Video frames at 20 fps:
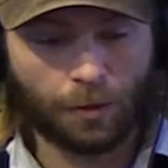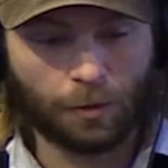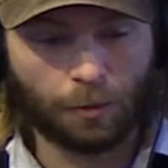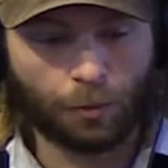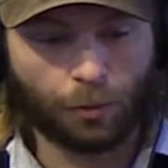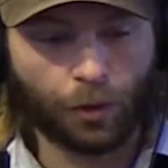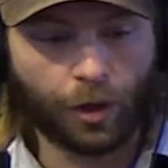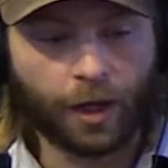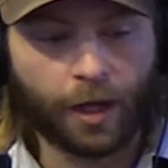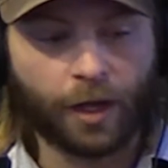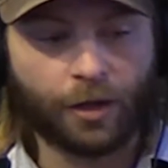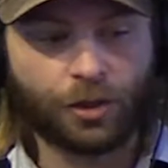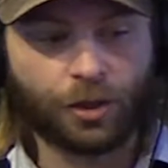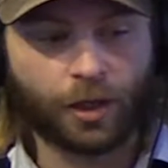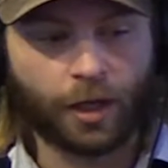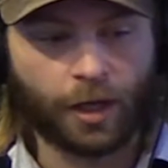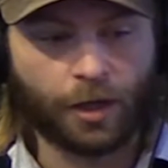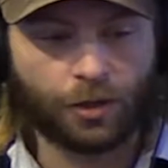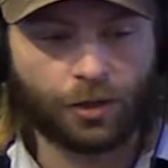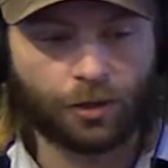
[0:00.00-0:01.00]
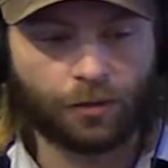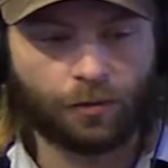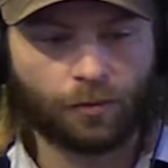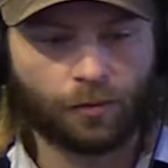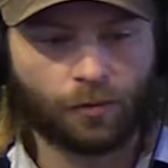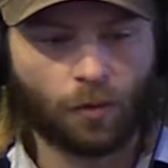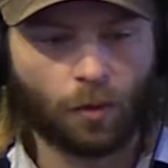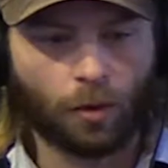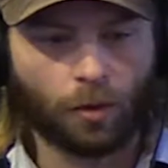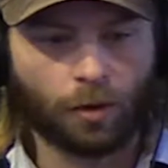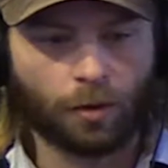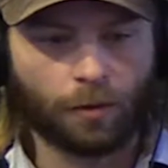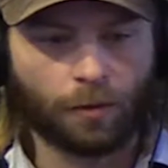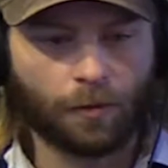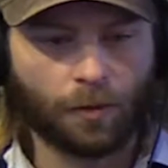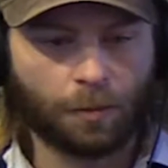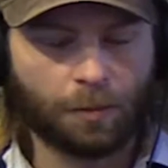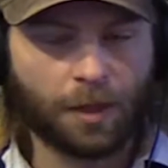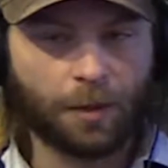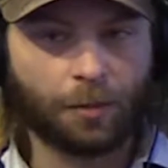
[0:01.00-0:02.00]
bring education for
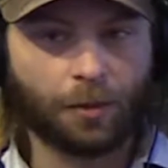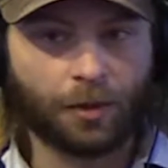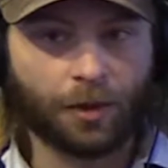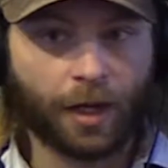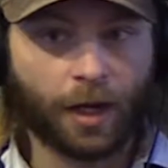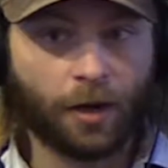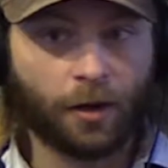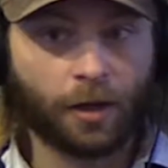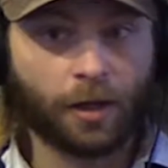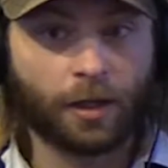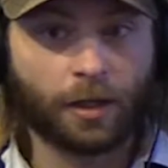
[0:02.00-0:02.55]
the people in the area,